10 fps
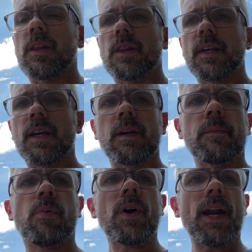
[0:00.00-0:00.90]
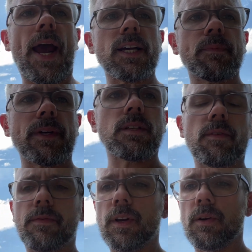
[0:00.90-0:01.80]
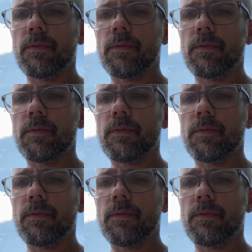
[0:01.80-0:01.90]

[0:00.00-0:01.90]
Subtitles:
The important aspects of a video